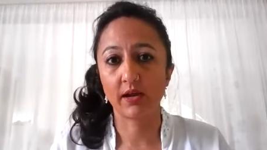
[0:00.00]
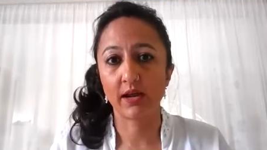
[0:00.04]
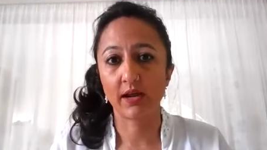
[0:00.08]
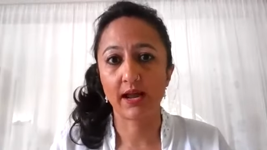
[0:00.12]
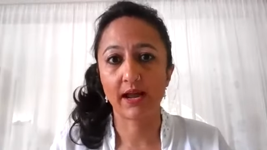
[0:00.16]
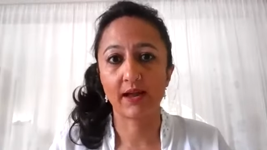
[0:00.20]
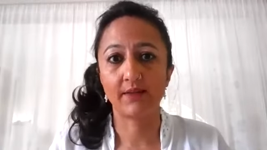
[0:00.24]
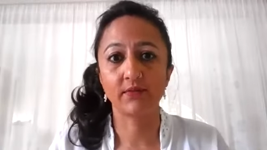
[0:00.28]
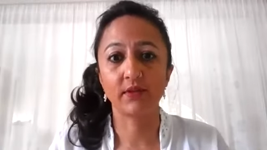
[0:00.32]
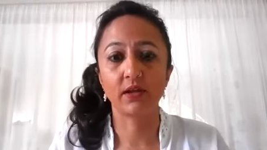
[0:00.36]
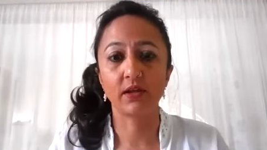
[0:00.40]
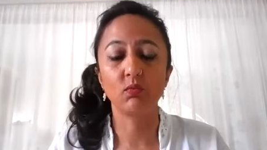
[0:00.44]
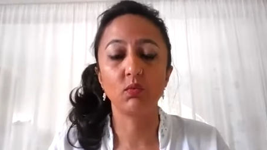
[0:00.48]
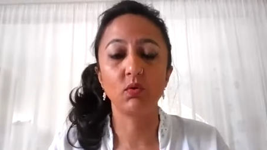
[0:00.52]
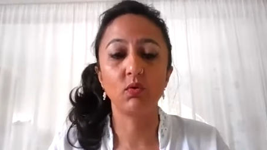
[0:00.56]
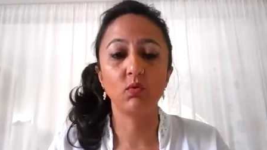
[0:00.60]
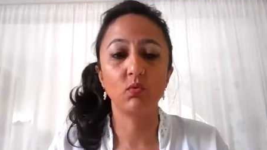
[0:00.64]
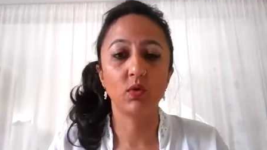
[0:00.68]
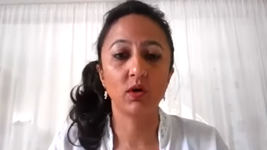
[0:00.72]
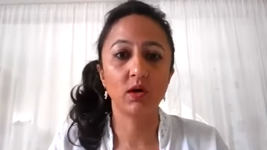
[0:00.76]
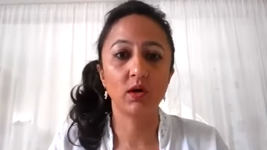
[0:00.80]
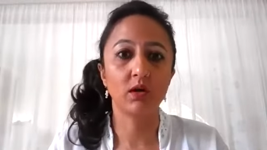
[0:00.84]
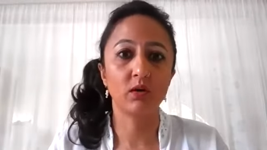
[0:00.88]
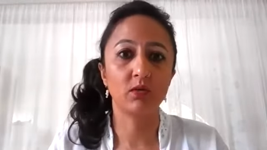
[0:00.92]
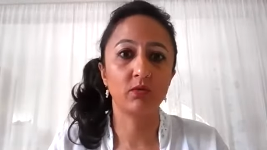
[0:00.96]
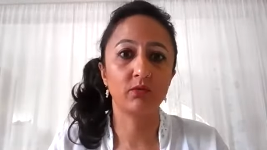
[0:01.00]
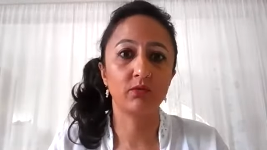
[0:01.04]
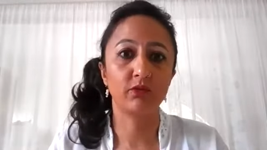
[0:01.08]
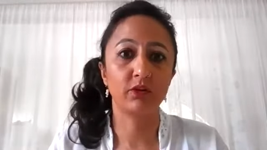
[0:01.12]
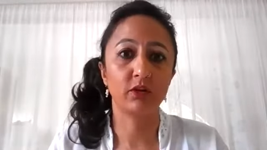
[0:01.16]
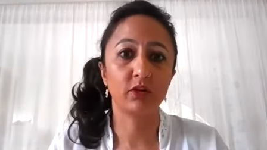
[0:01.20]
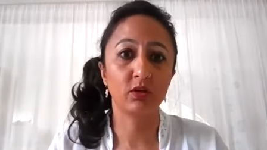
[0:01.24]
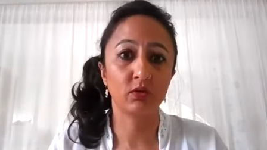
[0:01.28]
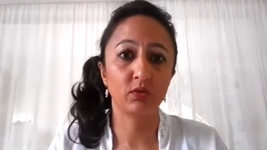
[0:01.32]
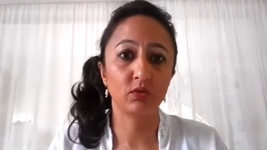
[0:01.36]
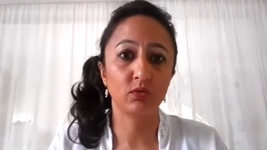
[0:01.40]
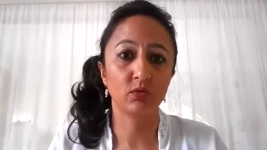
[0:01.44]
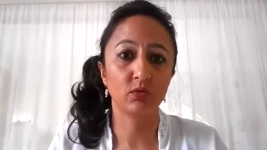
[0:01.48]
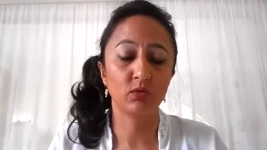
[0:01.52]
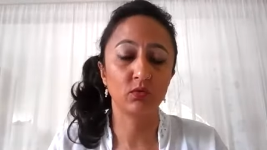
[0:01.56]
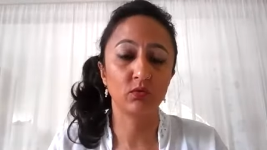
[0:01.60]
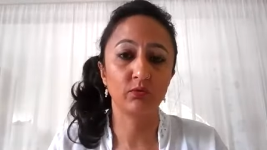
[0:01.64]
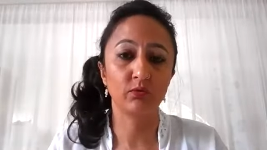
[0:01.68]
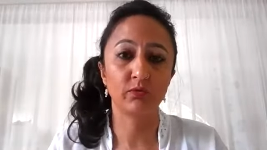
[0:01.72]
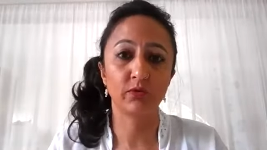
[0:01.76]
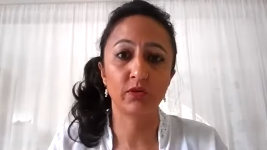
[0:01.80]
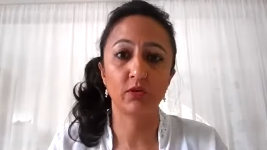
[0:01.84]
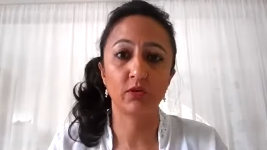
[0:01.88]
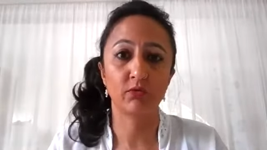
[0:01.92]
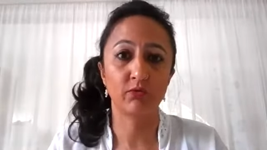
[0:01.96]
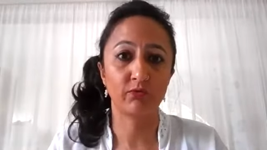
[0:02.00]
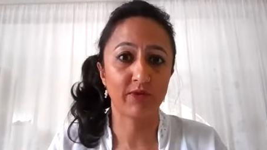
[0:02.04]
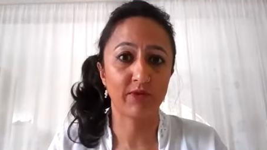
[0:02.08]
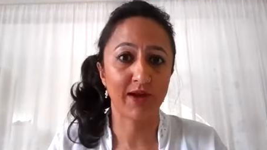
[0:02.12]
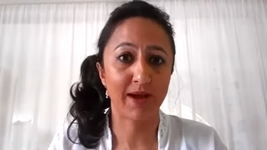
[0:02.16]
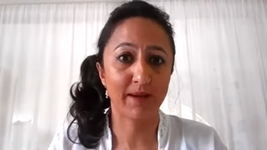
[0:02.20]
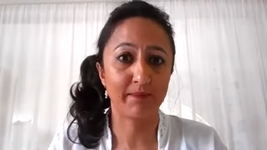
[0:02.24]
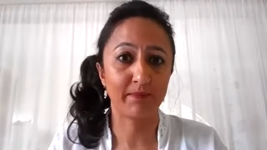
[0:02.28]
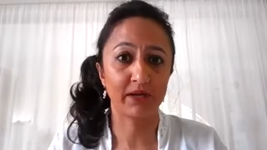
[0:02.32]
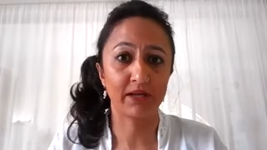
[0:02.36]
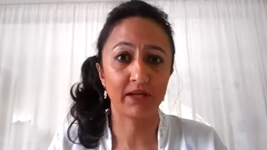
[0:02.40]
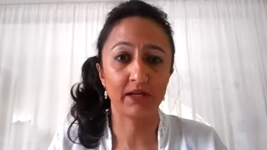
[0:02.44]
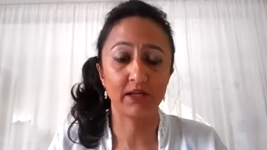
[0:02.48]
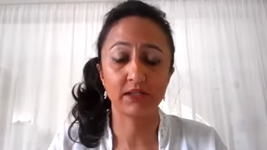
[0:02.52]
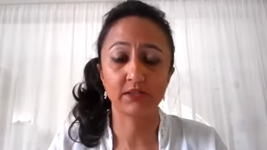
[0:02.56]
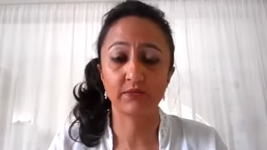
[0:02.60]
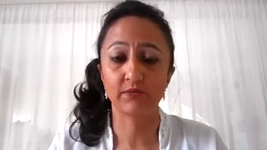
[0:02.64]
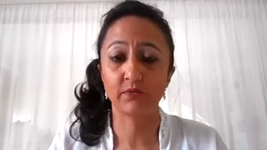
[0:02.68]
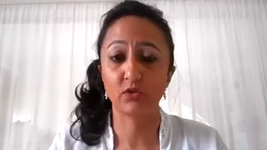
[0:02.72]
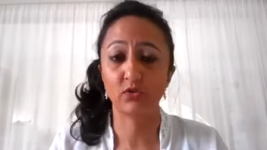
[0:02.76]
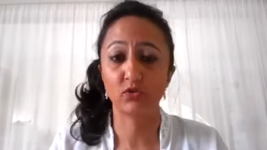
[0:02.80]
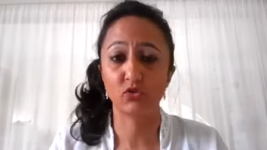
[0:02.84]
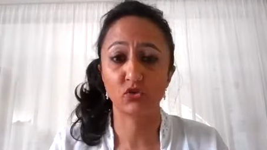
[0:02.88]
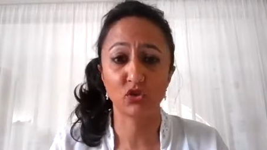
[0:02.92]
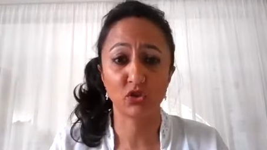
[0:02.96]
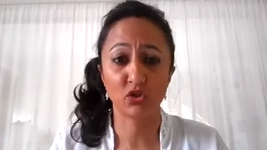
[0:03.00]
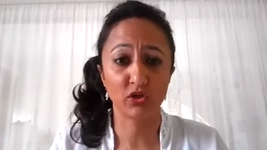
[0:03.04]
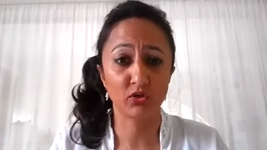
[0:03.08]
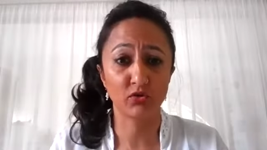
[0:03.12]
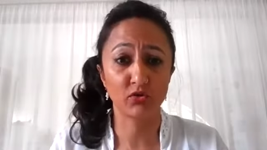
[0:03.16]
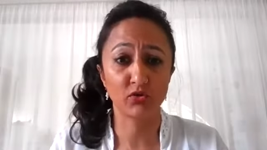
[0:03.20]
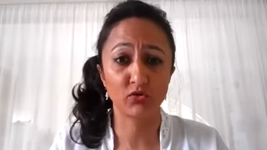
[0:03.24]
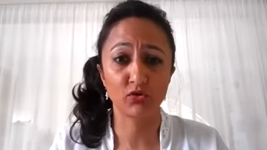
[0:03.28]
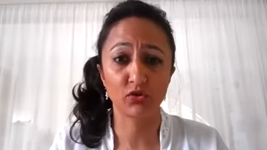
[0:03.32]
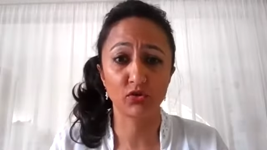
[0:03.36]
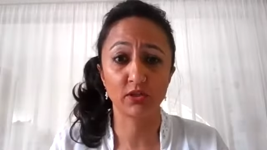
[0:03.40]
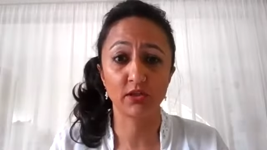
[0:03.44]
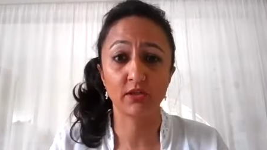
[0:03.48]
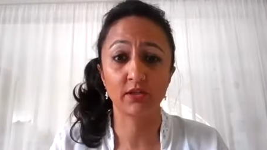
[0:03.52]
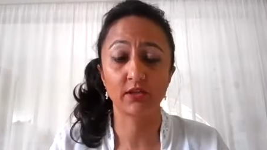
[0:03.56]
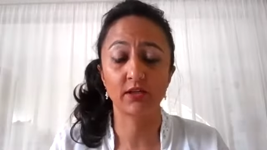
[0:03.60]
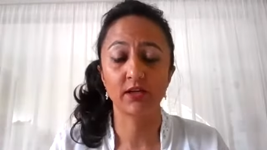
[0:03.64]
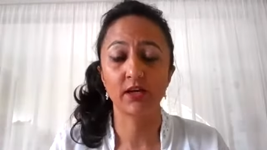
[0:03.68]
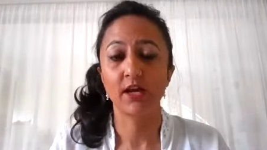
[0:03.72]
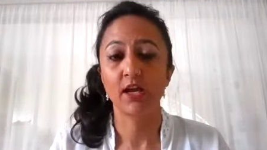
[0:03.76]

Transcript: And they will work for you, for your families, for your children.